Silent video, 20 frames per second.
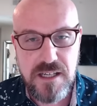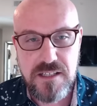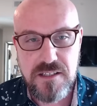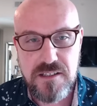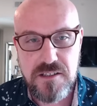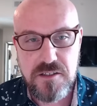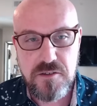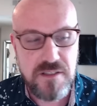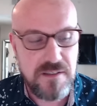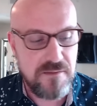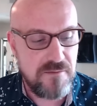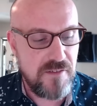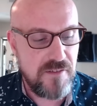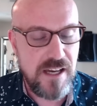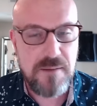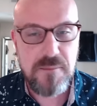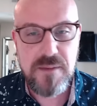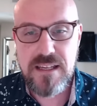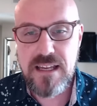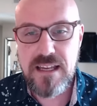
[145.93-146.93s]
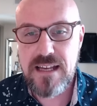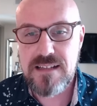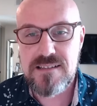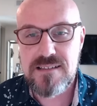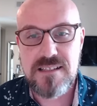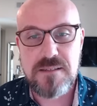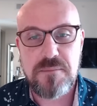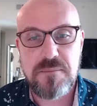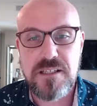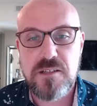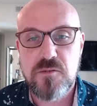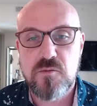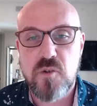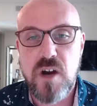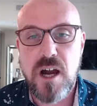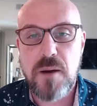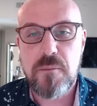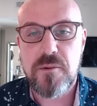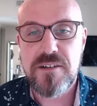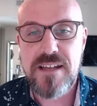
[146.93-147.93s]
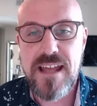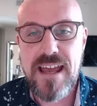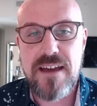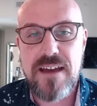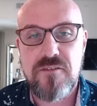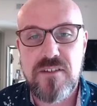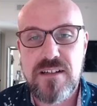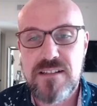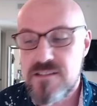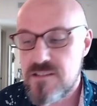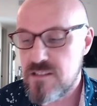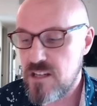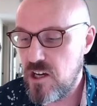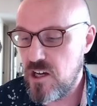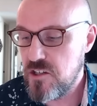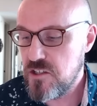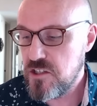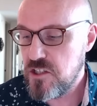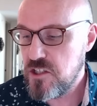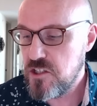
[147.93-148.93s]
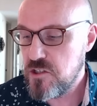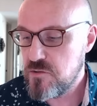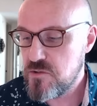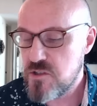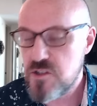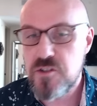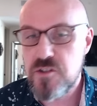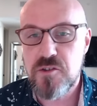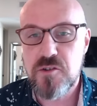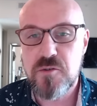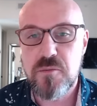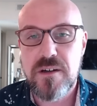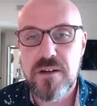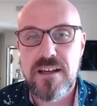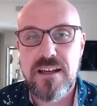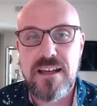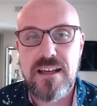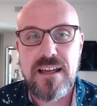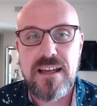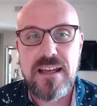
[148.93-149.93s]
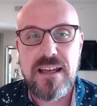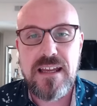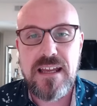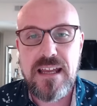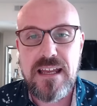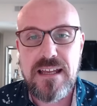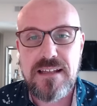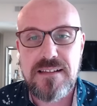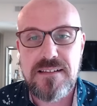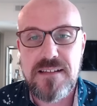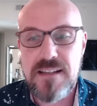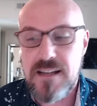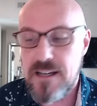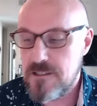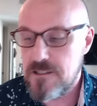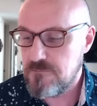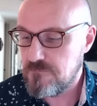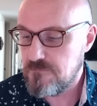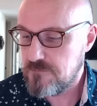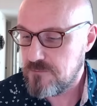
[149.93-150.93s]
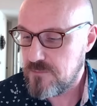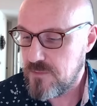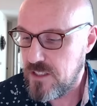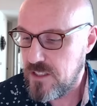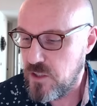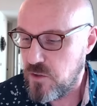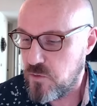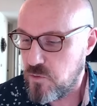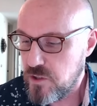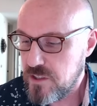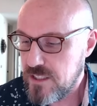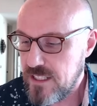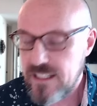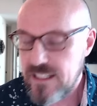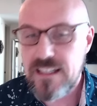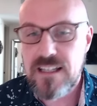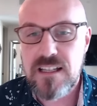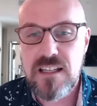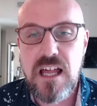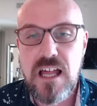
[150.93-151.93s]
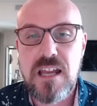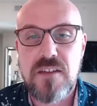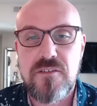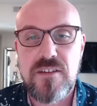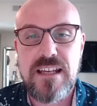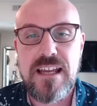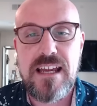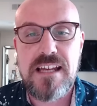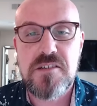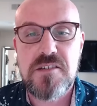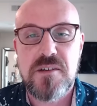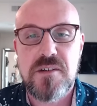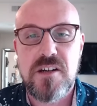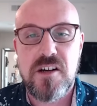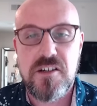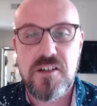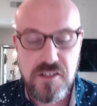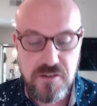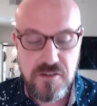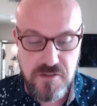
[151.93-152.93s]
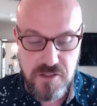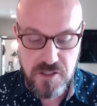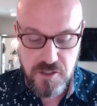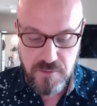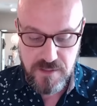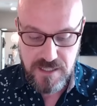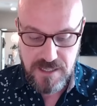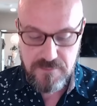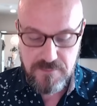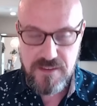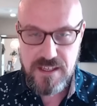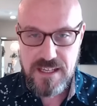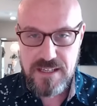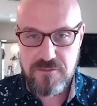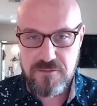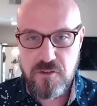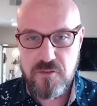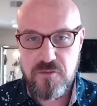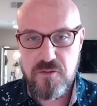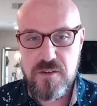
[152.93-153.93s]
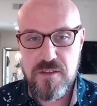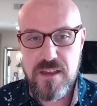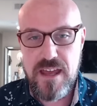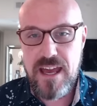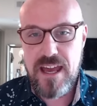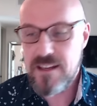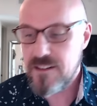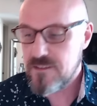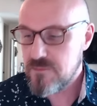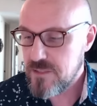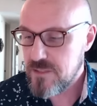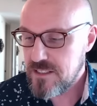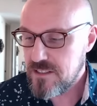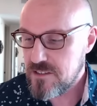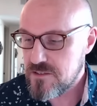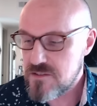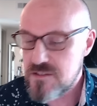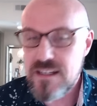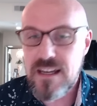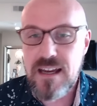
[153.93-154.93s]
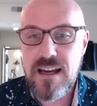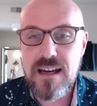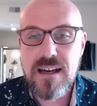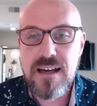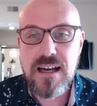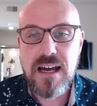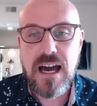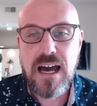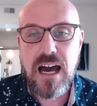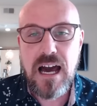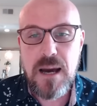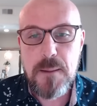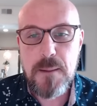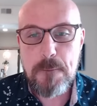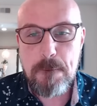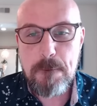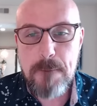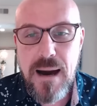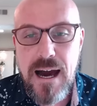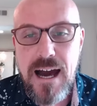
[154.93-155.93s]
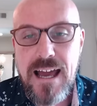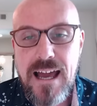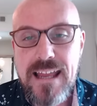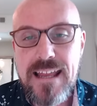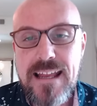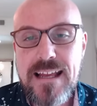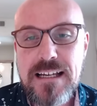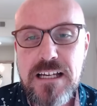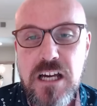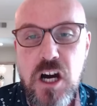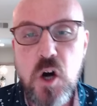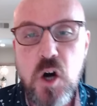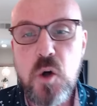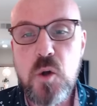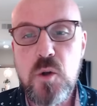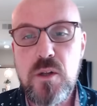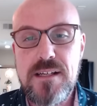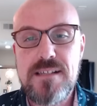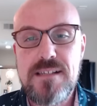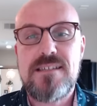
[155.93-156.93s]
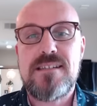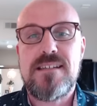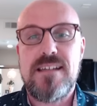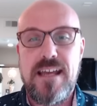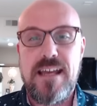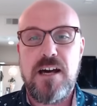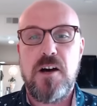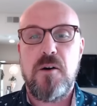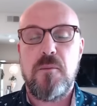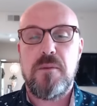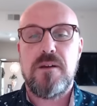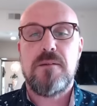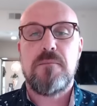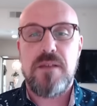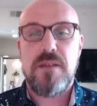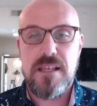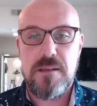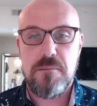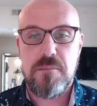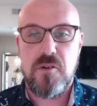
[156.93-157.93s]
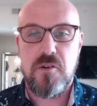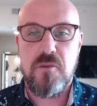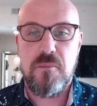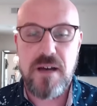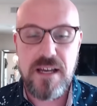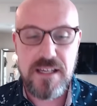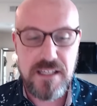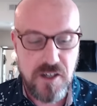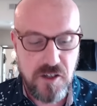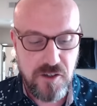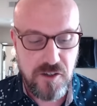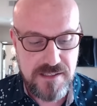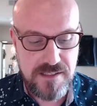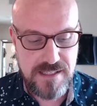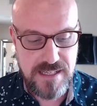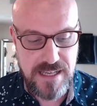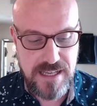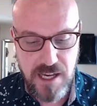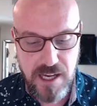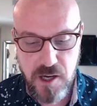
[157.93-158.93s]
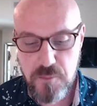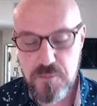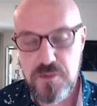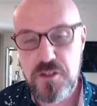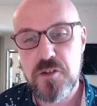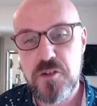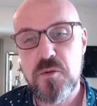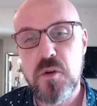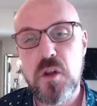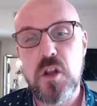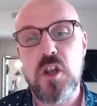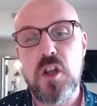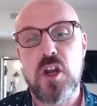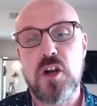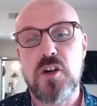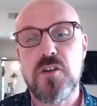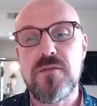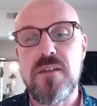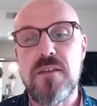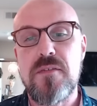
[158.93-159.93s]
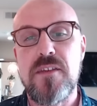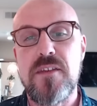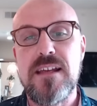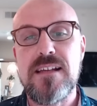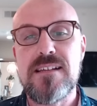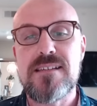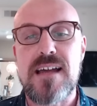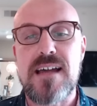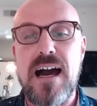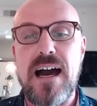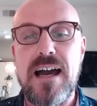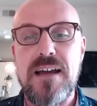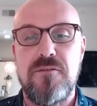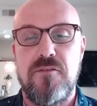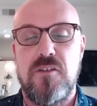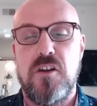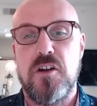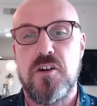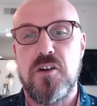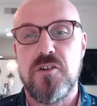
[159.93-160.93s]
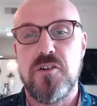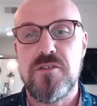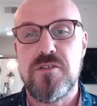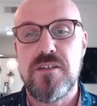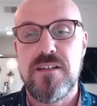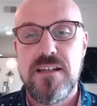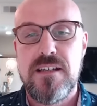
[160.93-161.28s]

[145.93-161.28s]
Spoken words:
You can find me at simply Robert Evans on YouTube, and we're getting a lot of engagement on YouTube, and I'm thankful for that because my goal is to help people. My goal is to help you learn the things I've learned